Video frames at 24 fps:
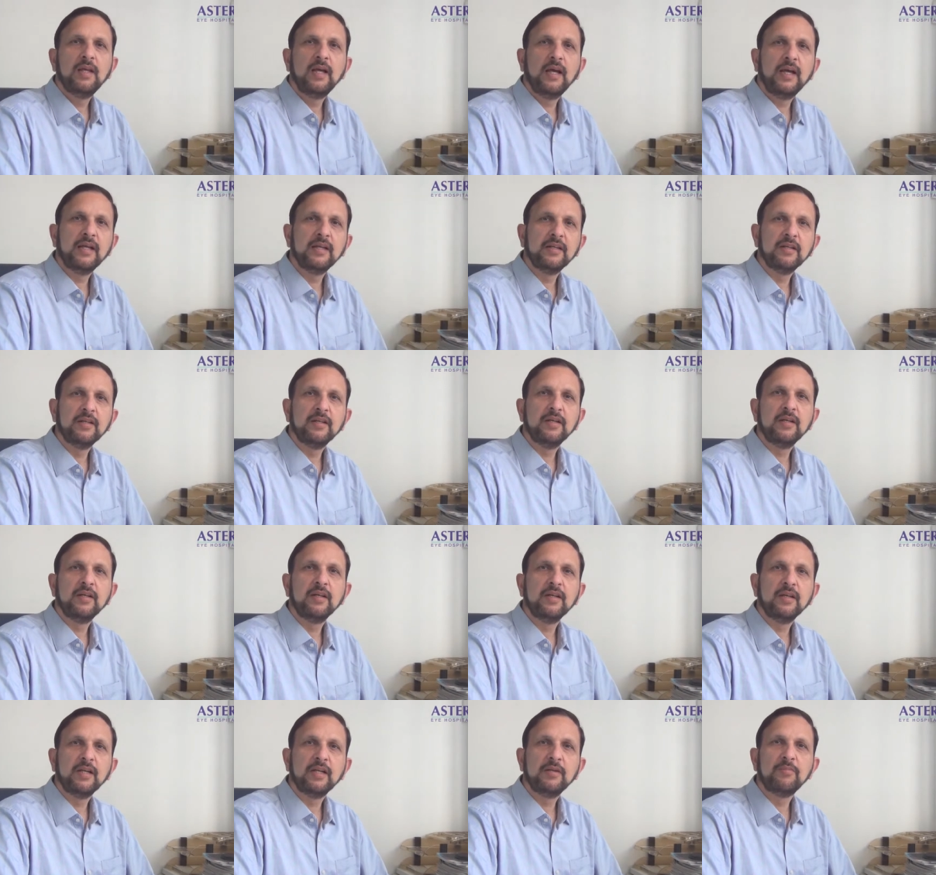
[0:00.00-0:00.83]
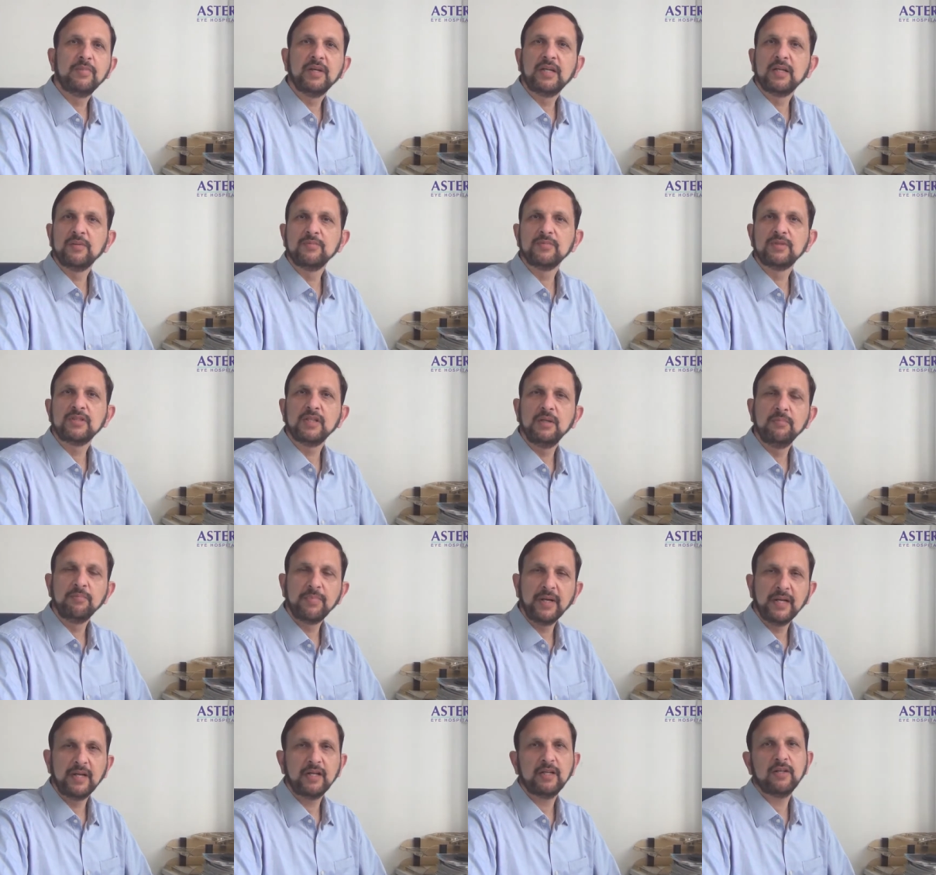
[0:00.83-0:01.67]
And uh, it becomes
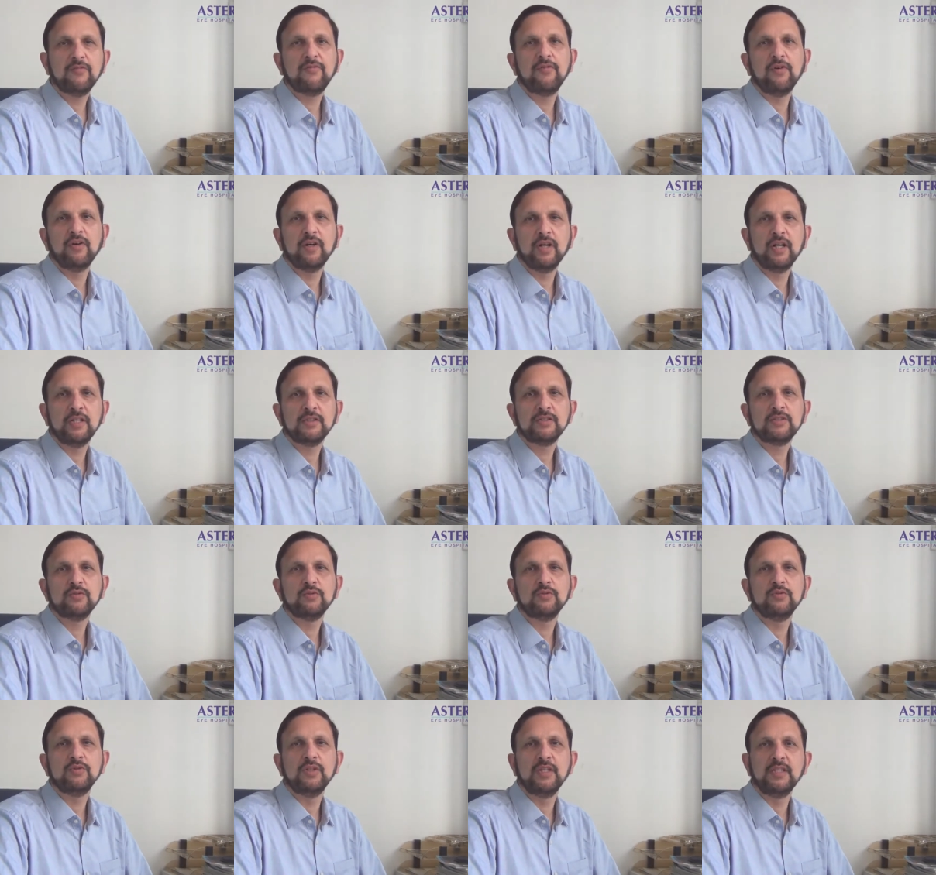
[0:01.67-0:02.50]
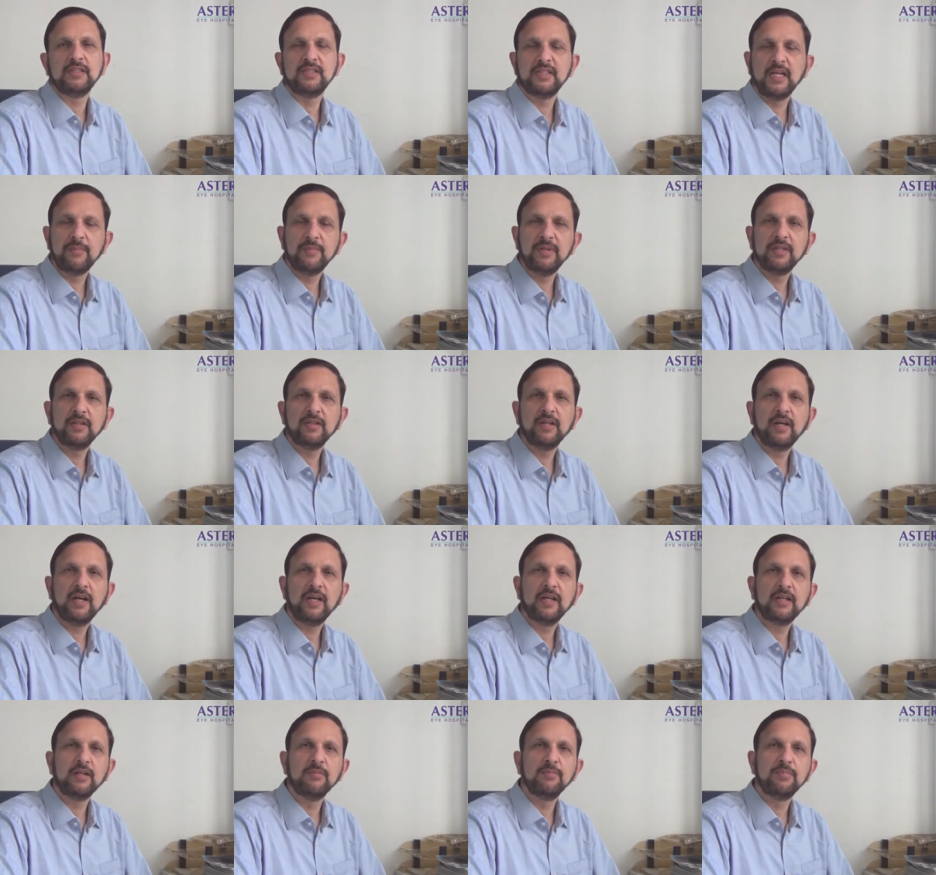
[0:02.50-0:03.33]
imperative for us to examine the
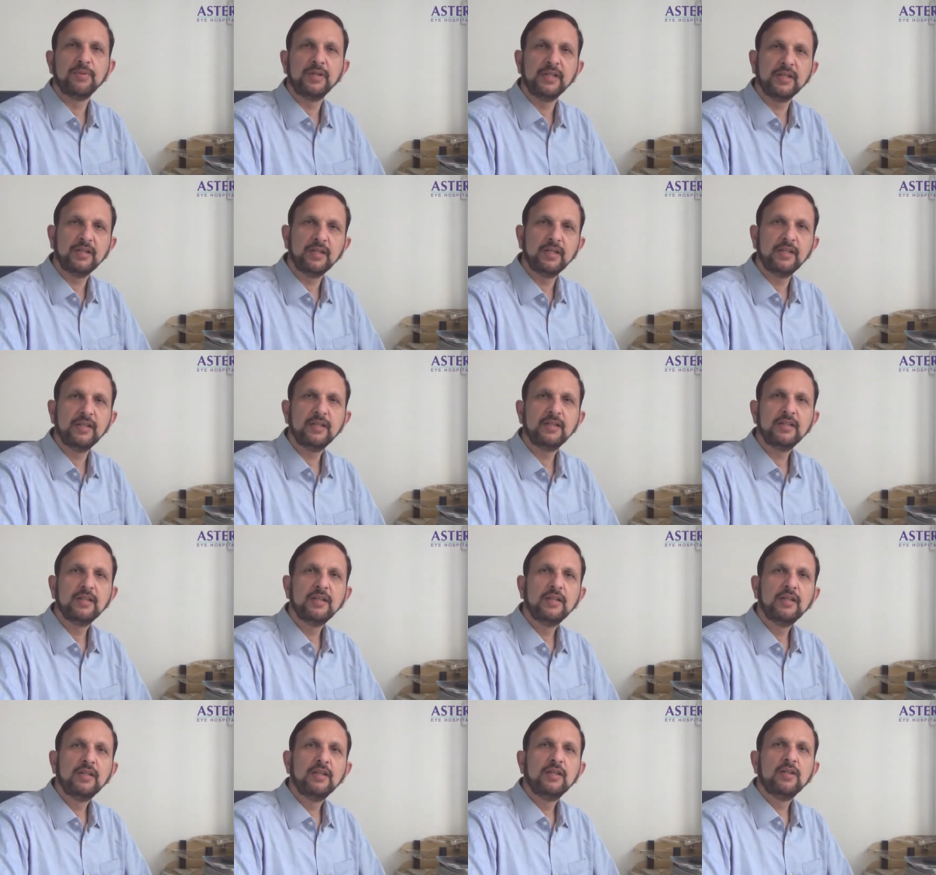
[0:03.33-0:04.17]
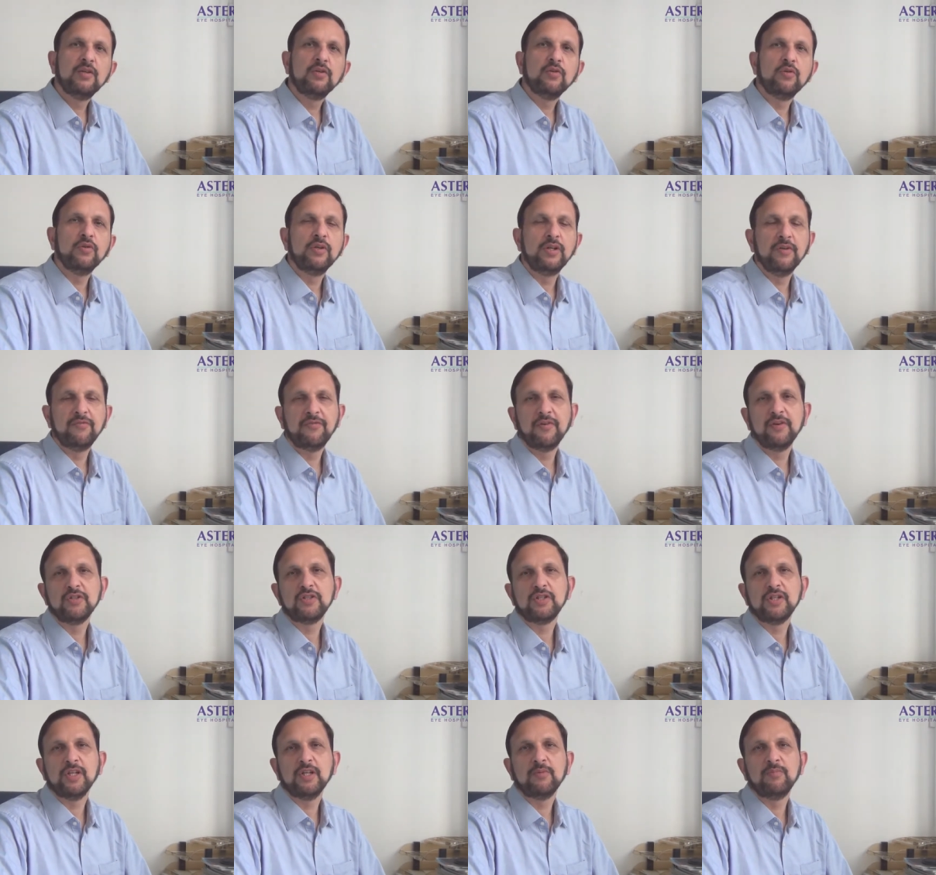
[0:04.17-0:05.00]
eye completely to
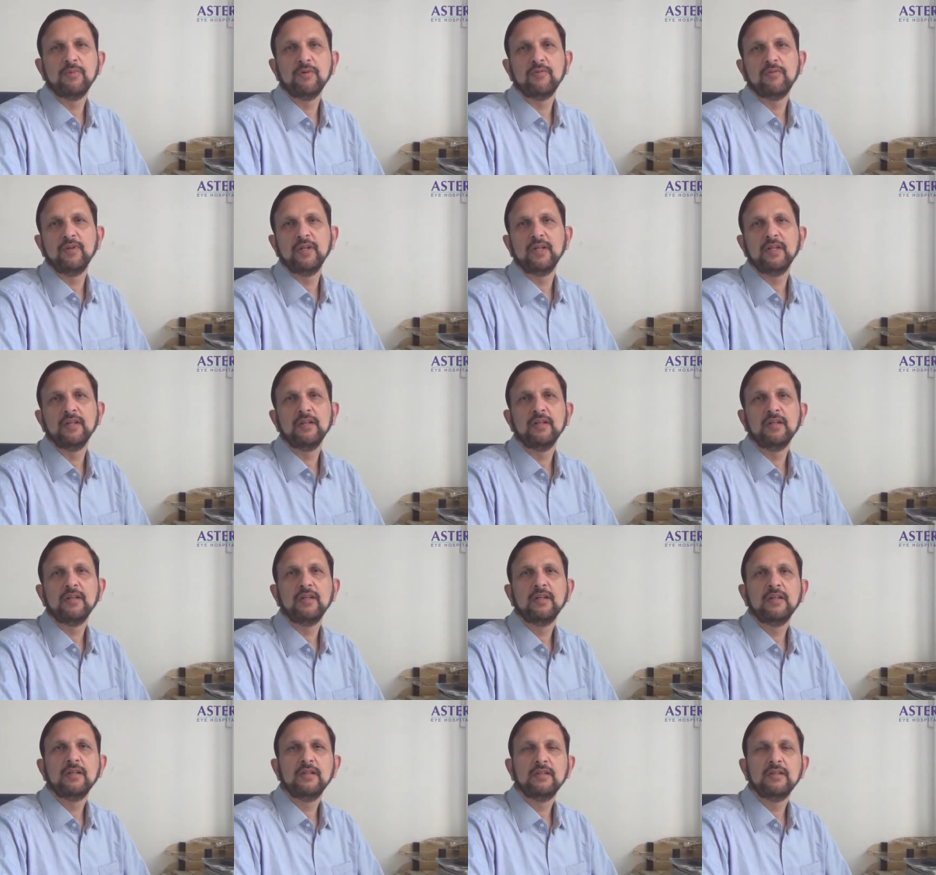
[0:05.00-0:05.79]
differentiate between